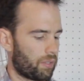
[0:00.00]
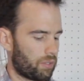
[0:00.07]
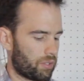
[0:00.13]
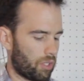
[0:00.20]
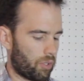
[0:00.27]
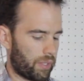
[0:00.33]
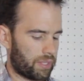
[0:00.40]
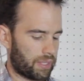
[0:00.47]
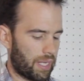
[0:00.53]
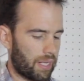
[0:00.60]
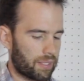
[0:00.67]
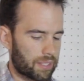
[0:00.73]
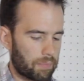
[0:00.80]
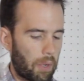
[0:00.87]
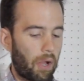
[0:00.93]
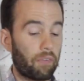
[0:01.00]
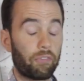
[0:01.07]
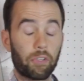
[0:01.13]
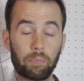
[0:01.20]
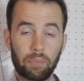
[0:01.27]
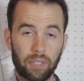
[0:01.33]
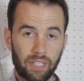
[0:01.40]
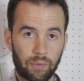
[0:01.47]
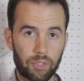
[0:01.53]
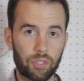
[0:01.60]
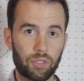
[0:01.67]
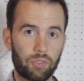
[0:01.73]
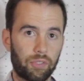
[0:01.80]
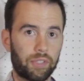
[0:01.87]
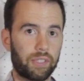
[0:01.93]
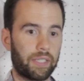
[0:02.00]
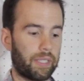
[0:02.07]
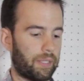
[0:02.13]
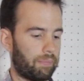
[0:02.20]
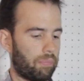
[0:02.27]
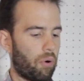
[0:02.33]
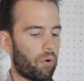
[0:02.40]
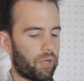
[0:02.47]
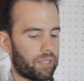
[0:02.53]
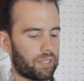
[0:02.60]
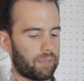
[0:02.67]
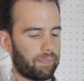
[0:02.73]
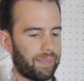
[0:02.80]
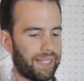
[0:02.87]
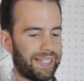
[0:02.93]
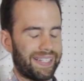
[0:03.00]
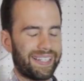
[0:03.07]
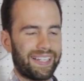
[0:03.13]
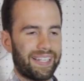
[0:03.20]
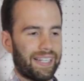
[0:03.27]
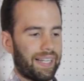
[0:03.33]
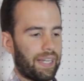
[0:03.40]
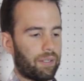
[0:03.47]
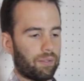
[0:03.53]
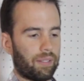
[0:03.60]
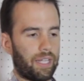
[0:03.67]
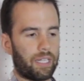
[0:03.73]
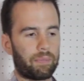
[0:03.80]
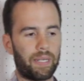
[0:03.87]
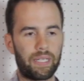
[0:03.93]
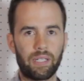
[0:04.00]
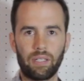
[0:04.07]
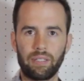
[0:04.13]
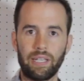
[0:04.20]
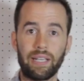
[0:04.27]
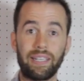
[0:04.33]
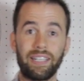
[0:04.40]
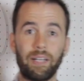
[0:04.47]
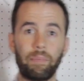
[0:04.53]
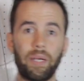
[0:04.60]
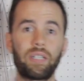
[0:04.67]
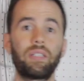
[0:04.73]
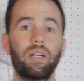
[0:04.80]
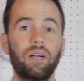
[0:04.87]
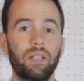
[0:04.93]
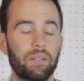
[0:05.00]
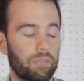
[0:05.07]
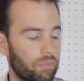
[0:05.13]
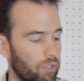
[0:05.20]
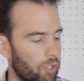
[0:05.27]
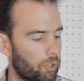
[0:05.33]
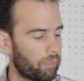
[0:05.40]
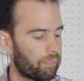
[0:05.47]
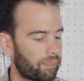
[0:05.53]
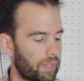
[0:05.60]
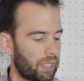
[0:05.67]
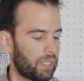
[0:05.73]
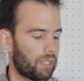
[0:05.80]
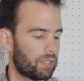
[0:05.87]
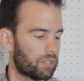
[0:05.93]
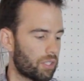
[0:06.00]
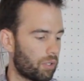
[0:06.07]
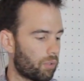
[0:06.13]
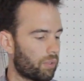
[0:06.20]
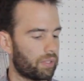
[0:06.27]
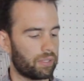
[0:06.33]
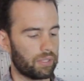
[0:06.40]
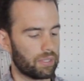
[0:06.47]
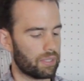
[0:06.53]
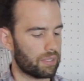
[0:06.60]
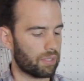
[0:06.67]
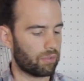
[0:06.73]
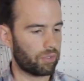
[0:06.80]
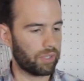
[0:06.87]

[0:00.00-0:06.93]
So it's got a small footprint, which is really important to me. I don't like my gear taking up a ton of room. So this is a